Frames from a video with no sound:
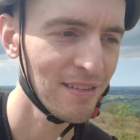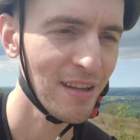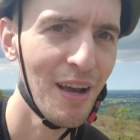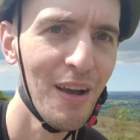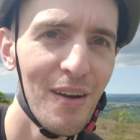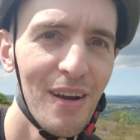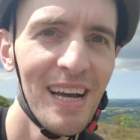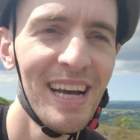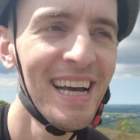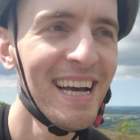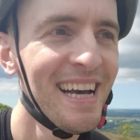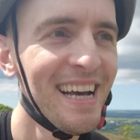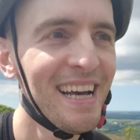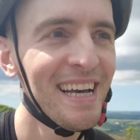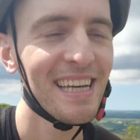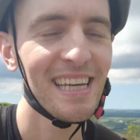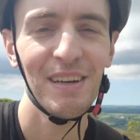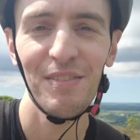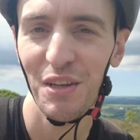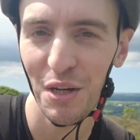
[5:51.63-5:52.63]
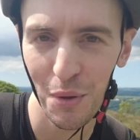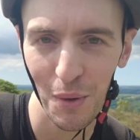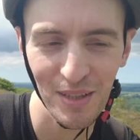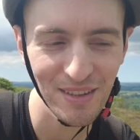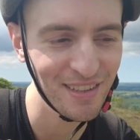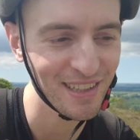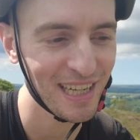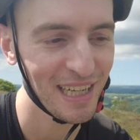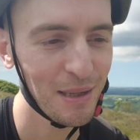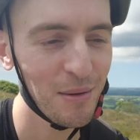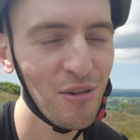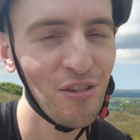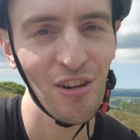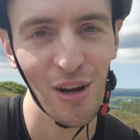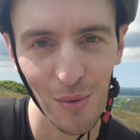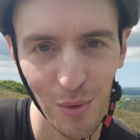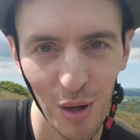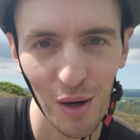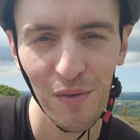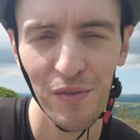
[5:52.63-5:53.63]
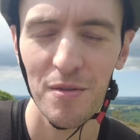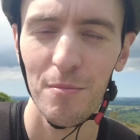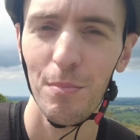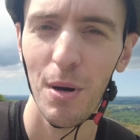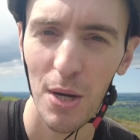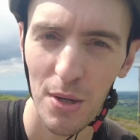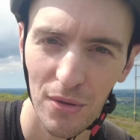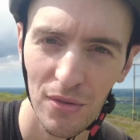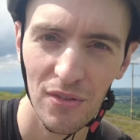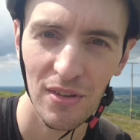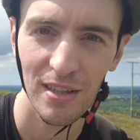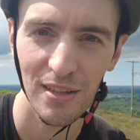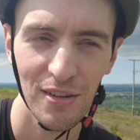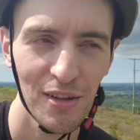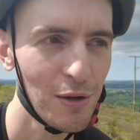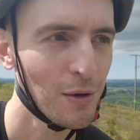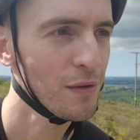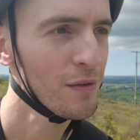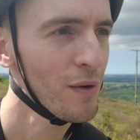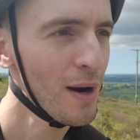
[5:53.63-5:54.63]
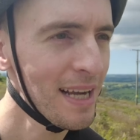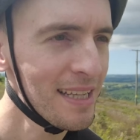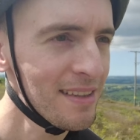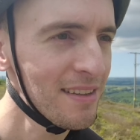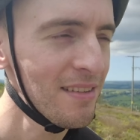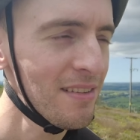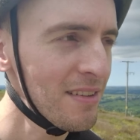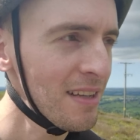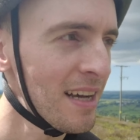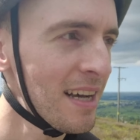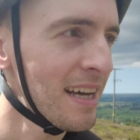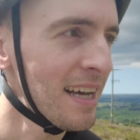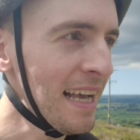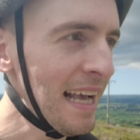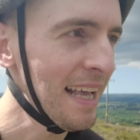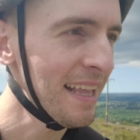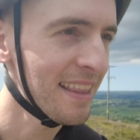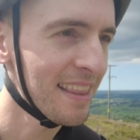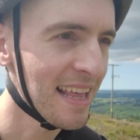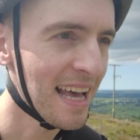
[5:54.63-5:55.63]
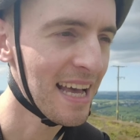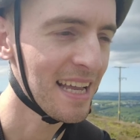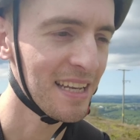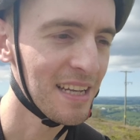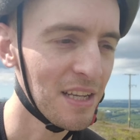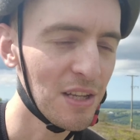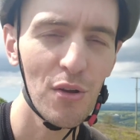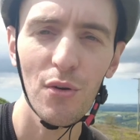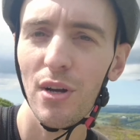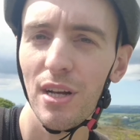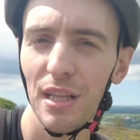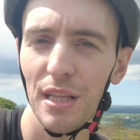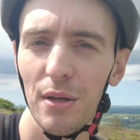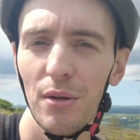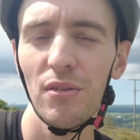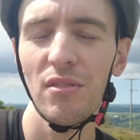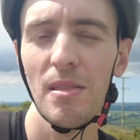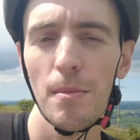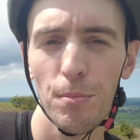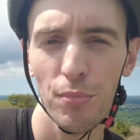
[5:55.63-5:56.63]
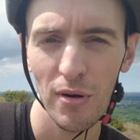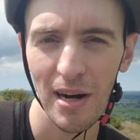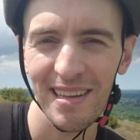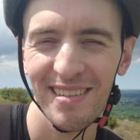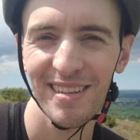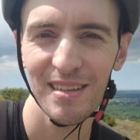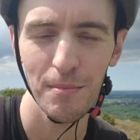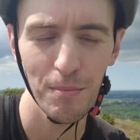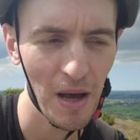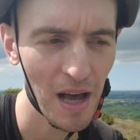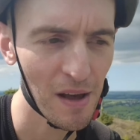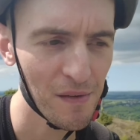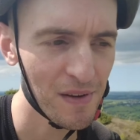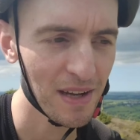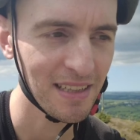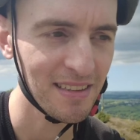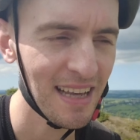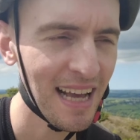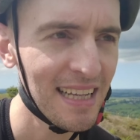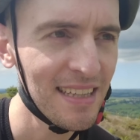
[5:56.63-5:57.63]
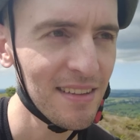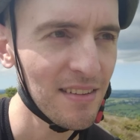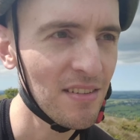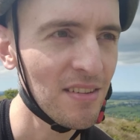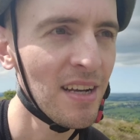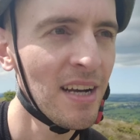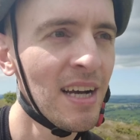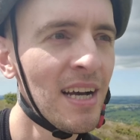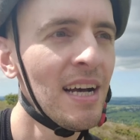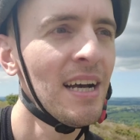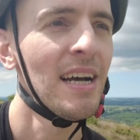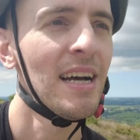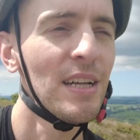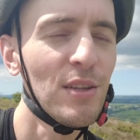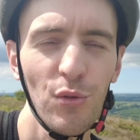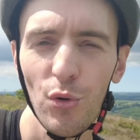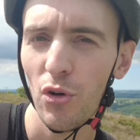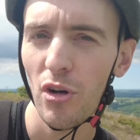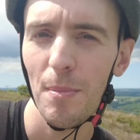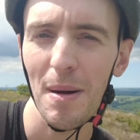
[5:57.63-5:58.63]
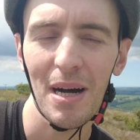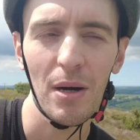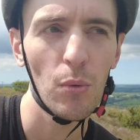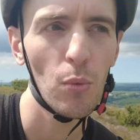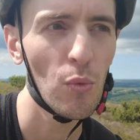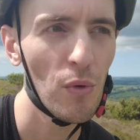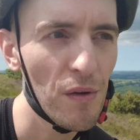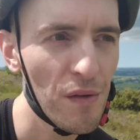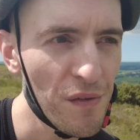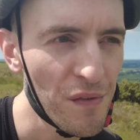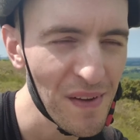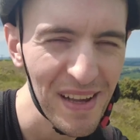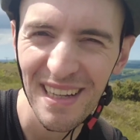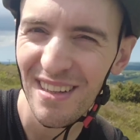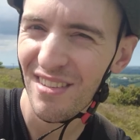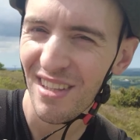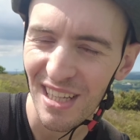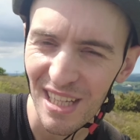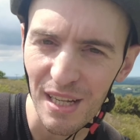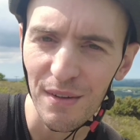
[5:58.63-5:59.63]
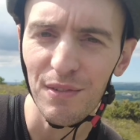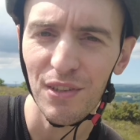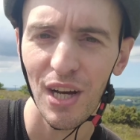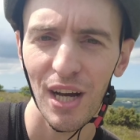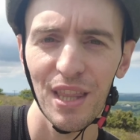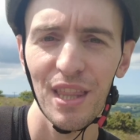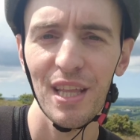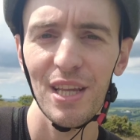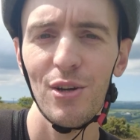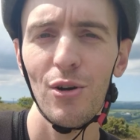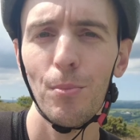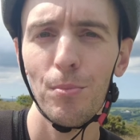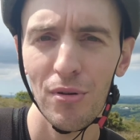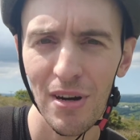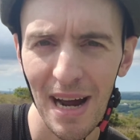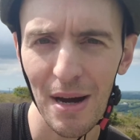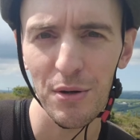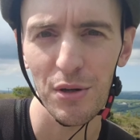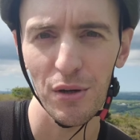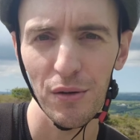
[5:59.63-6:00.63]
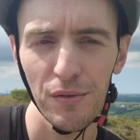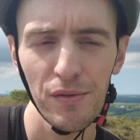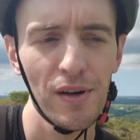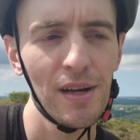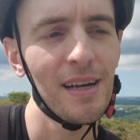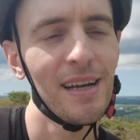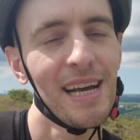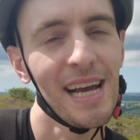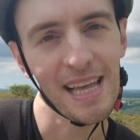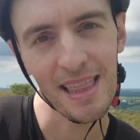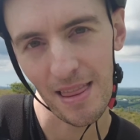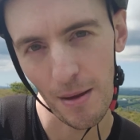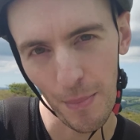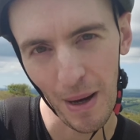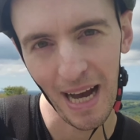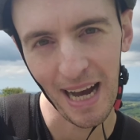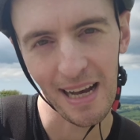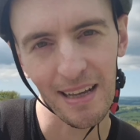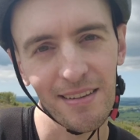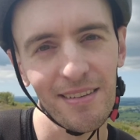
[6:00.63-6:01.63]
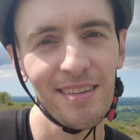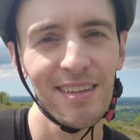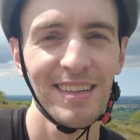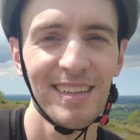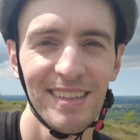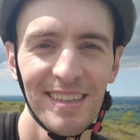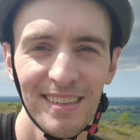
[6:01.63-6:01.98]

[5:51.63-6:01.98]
So if you want to kind of show off and boast to your friends, then you can use the present perfect tense and talk about things that you've done that you're proud of in the past.